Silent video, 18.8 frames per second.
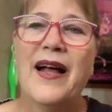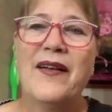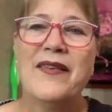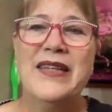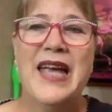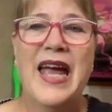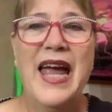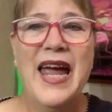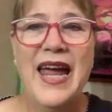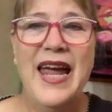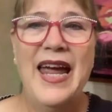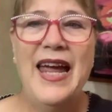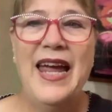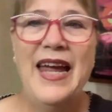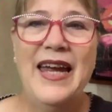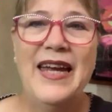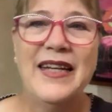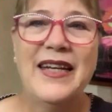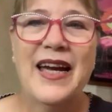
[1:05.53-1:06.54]

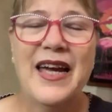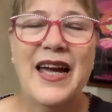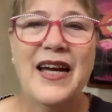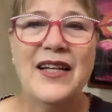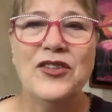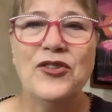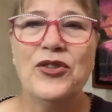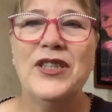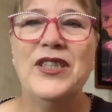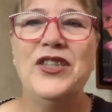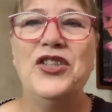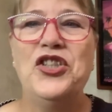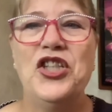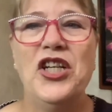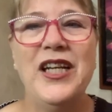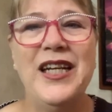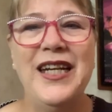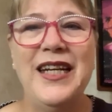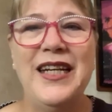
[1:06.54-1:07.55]
Yay, Gayatri
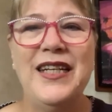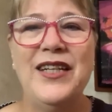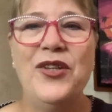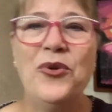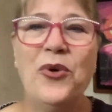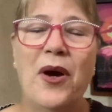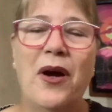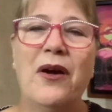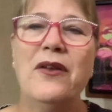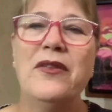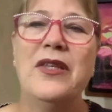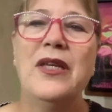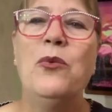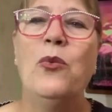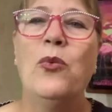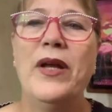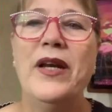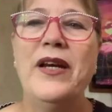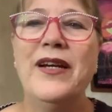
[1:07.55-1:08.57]
G, you are the
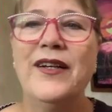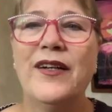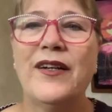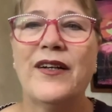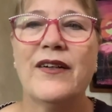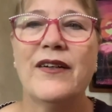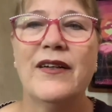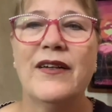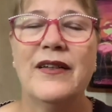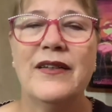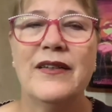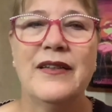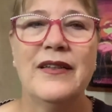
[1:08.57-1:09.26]
winner.